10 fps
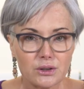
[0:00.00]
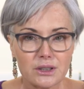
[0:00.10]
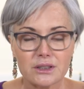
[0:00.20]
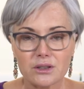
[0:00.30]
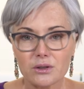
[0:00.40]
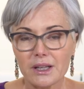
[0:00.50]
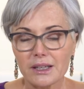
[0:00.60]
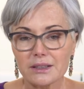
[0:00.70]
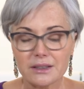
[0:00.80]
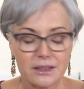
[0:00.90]
it so that
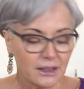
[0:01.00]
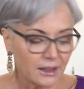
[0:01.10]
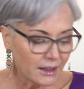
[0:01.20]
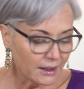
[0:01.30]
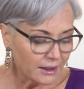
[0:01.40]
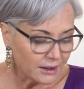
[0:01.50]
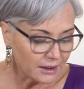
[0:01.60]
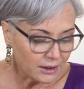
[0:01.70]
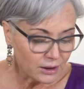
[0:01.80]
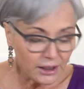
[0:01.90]
it's in
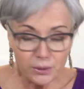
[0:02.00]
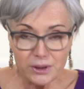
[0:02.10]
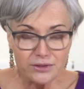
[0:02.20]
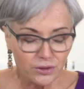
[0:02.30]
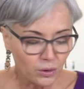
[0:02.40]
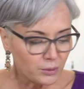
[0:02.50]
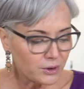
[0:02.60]
a liquid form.